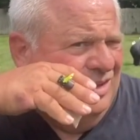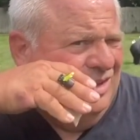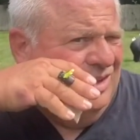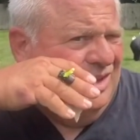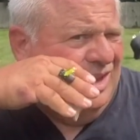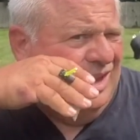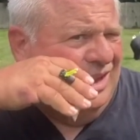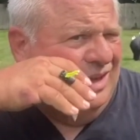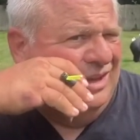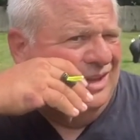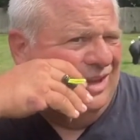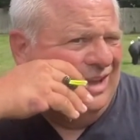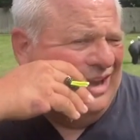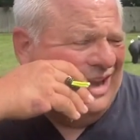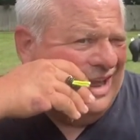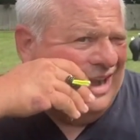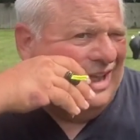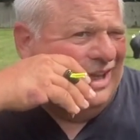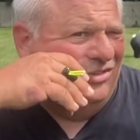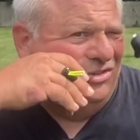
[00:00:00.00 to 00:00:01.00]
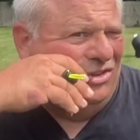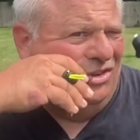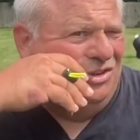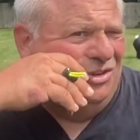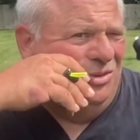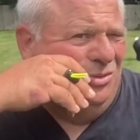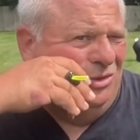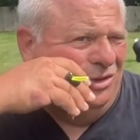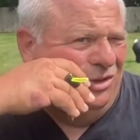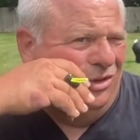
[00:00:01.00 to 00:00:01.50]
okay? And that has to
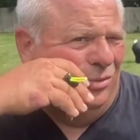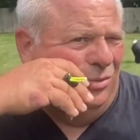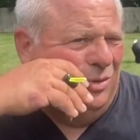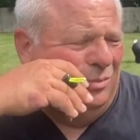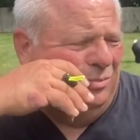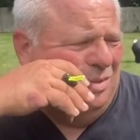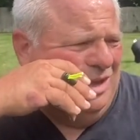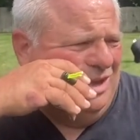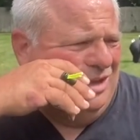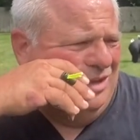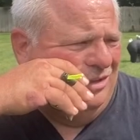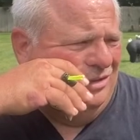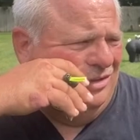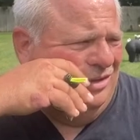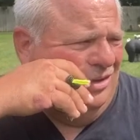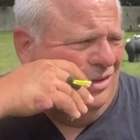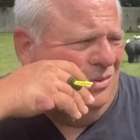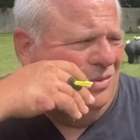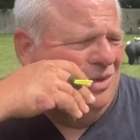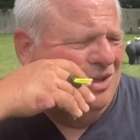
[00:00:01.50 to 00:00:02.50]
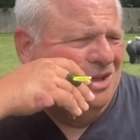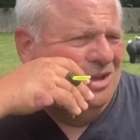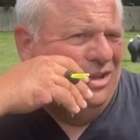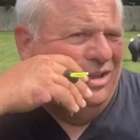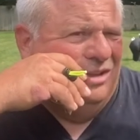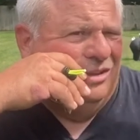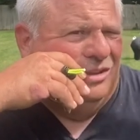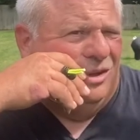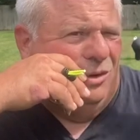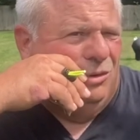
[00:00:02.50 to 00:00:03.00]
do a little with peeking too.
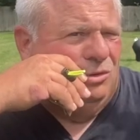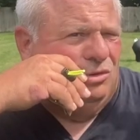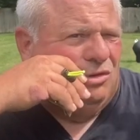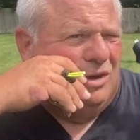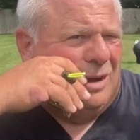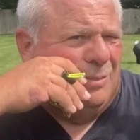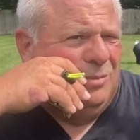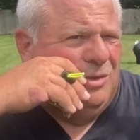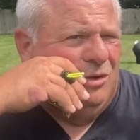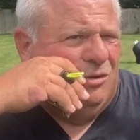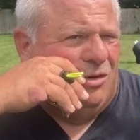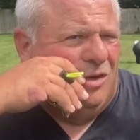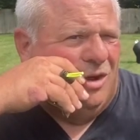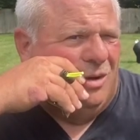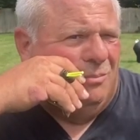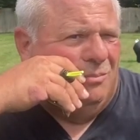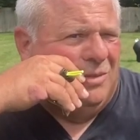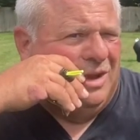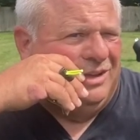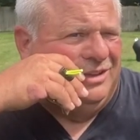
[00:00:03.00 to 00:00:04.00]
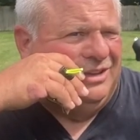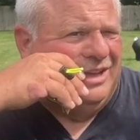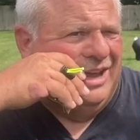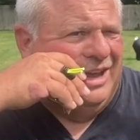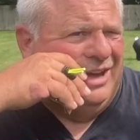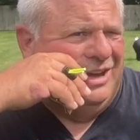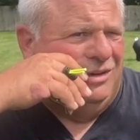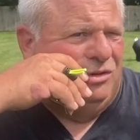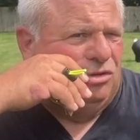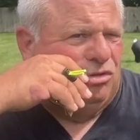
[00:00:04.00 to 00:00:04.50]
Don't drop your arm.
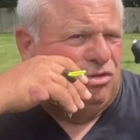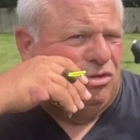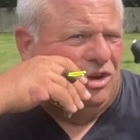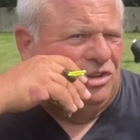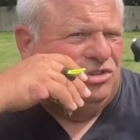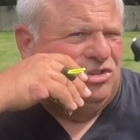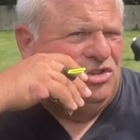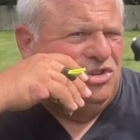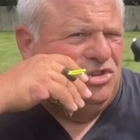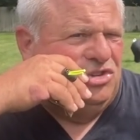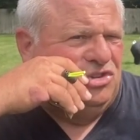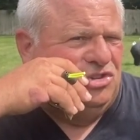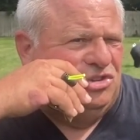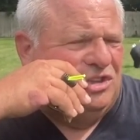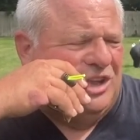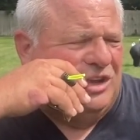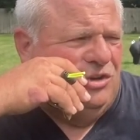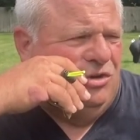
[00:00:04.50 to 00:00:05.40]
Maintain, trust that